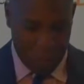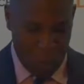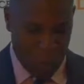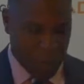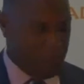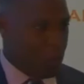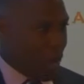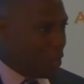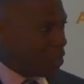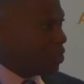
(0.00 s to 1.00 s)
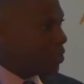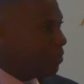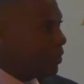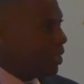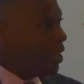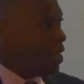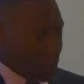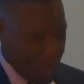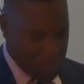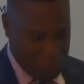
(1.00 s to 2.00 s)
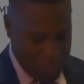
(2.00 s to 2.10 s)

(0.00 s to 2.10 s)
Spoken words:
board of directors. John's